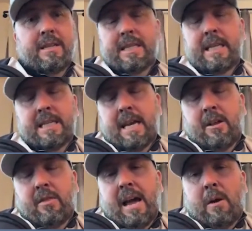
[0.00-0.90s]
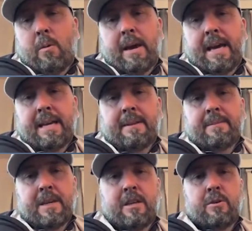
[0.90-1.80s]
detailed that way.
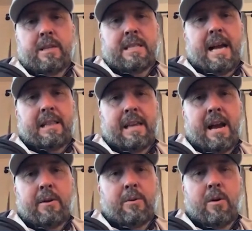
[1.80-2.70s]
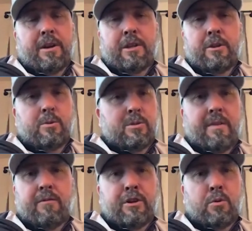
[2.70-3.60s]
He knew exactly how he wanted to use
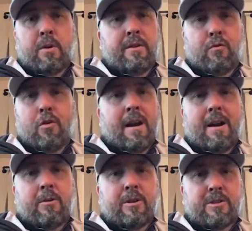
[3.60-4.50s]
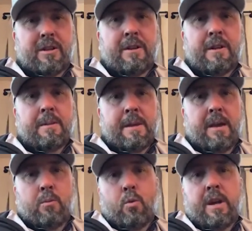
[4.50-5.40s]
every 24 hours
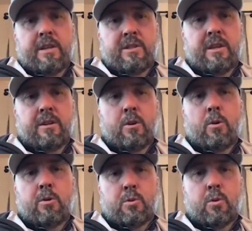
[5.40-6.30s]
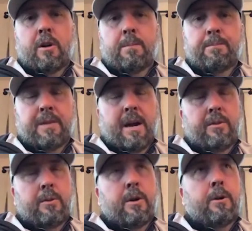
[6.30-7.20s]
and what his end goals were
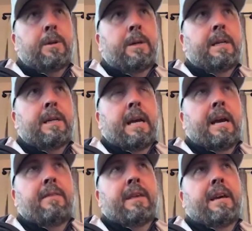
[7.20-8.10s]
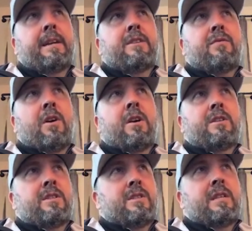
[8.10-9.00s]
down the road. And then as far
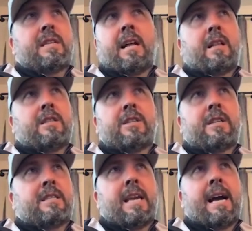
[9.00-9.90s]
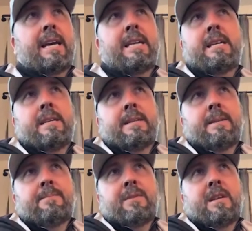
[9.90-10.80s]
as his intelligence, yeah,
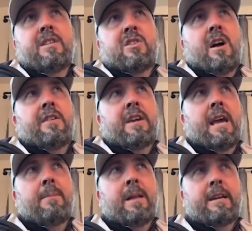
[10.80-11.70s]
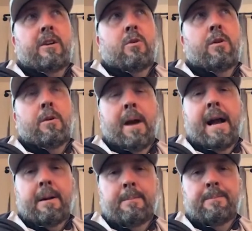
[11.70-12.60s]
he saw the game like a
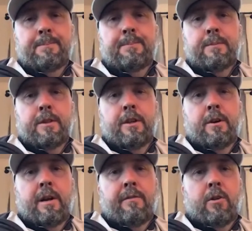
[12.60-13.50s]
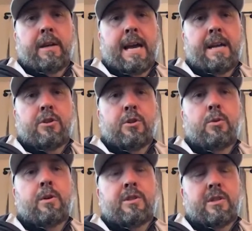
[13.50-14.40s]
quarterback, you know, and I've only had
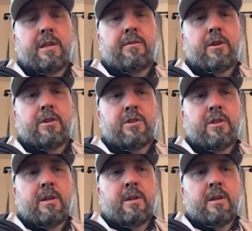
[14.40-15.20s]
two receivers